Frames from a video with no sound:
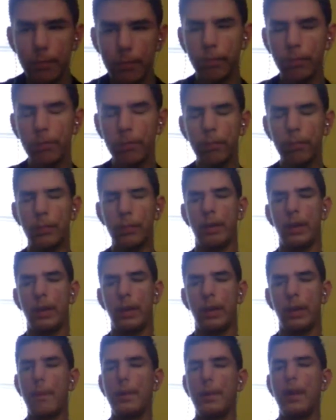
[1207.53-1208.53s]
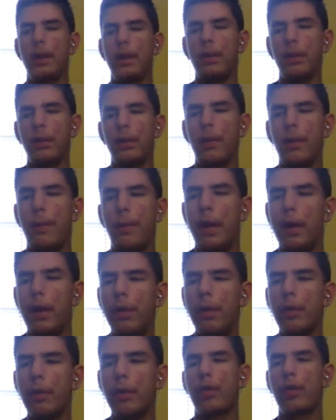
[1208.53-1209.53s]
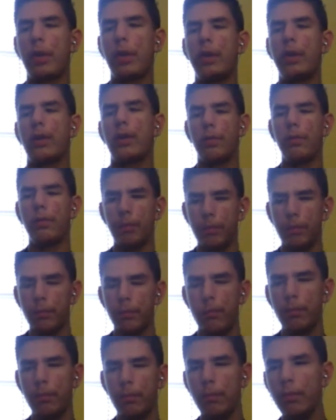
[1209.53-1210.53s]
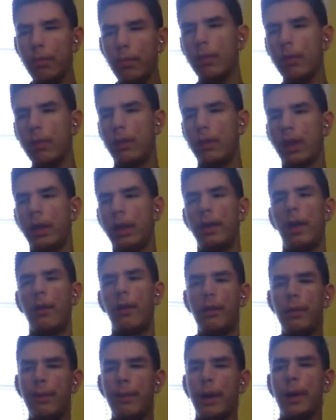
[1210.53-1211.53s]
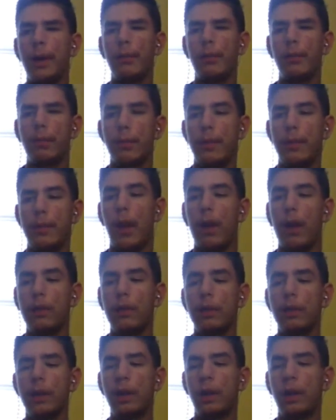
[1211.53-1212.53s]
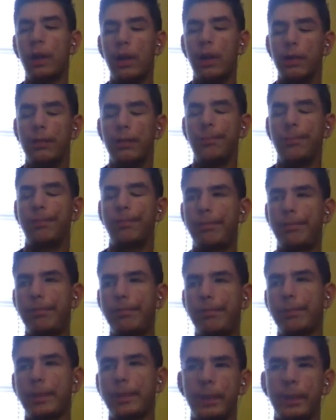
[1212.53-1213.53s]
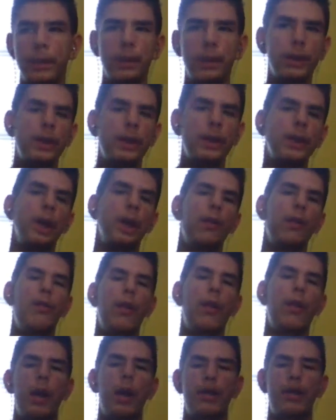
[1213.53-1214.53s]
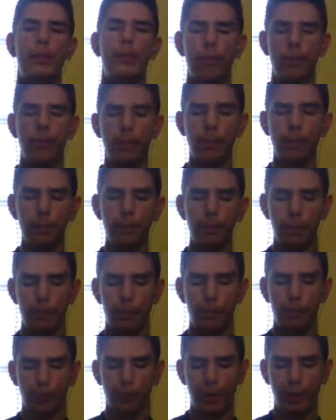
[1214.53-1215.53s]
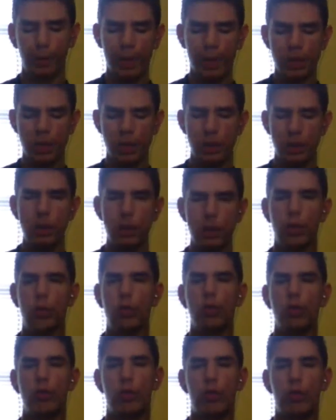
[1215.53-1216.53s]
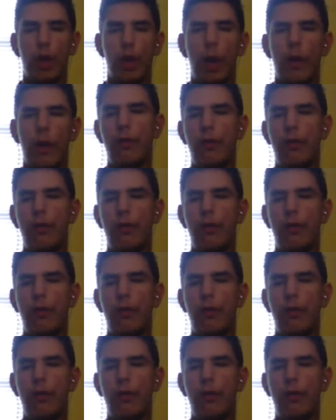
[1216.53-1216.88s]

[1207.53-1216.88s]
yeah, I mean, the Bears can definitely pick up some talent via free agency or draft.